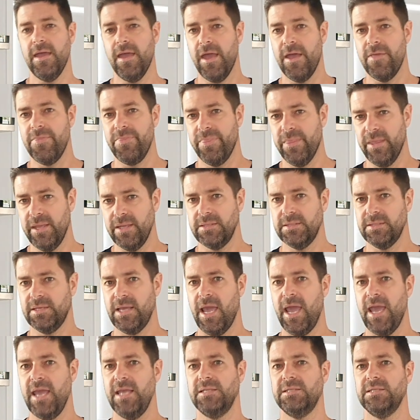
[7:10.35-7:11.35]
In this
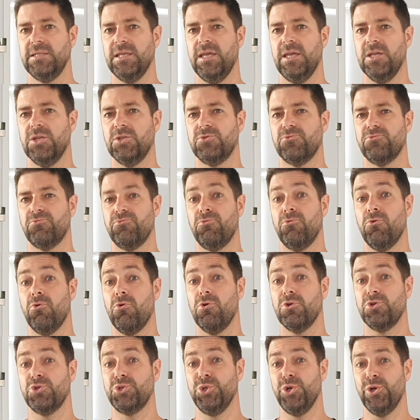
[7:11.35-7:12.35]
case, it's
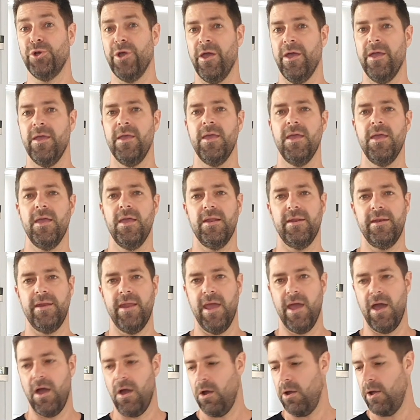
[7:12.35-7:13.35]
raw sugar.
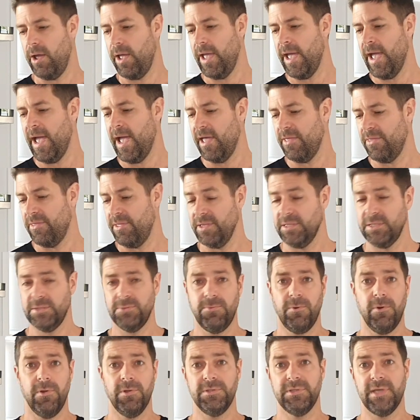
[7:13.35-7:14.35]
Now, this
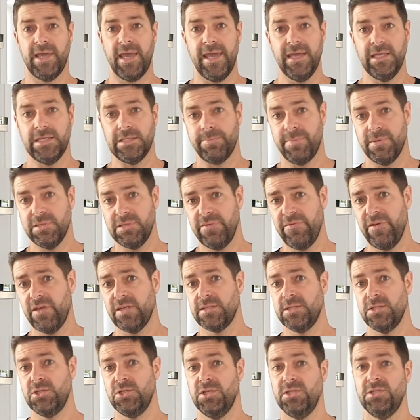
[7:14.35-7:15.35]
was a specific
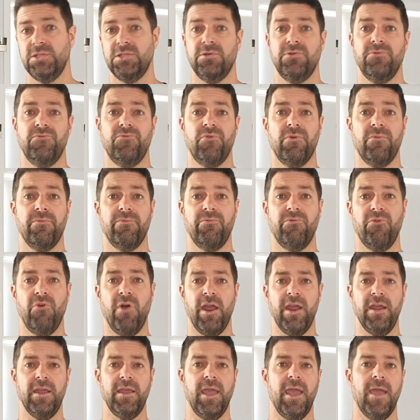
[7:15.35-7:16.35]
suggestion from
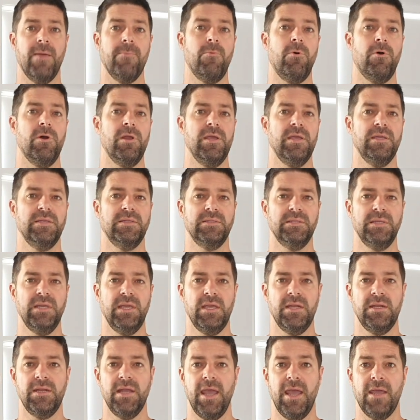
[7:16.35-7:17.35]
Frank, and what he
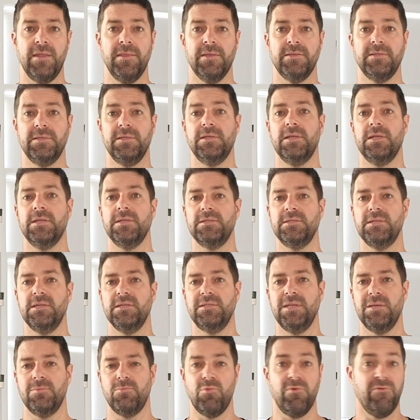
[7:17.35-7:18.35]
said, and this is
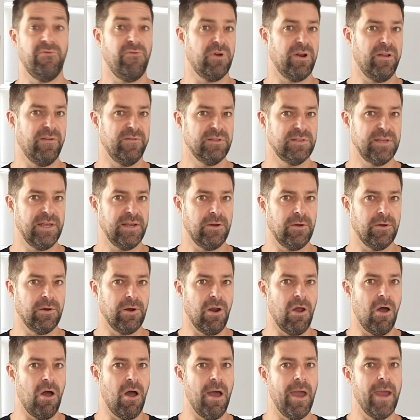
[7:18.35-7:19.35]
consistent with what I've seen
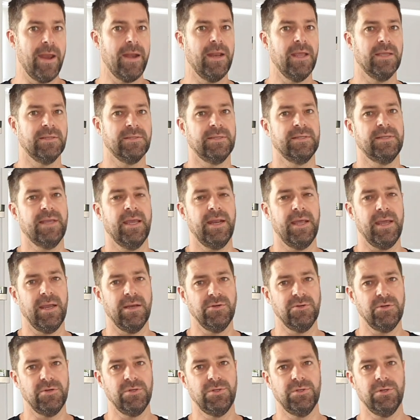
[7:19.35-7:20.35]
online, is it's going to
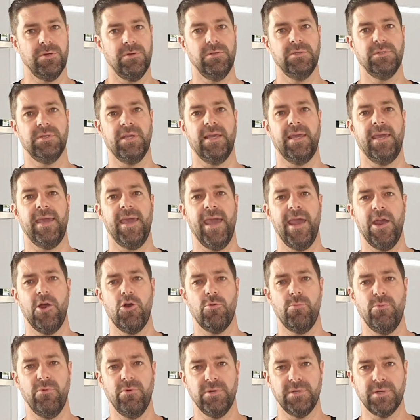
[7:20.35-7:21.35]
introduce a
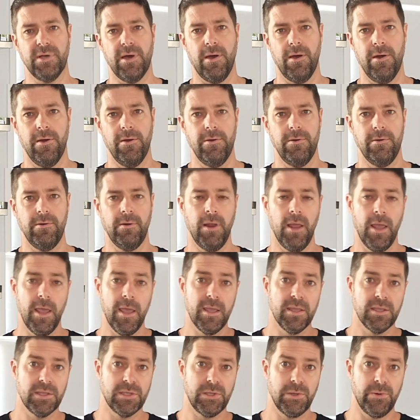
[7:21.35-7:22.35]
caramel tone
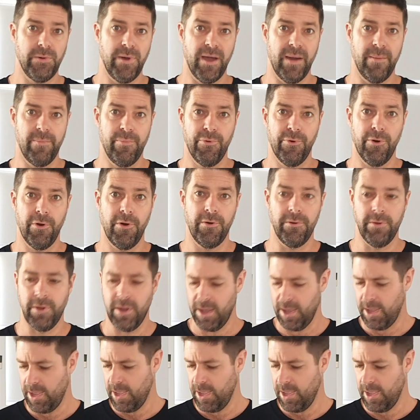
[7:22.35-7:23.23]
to our brew.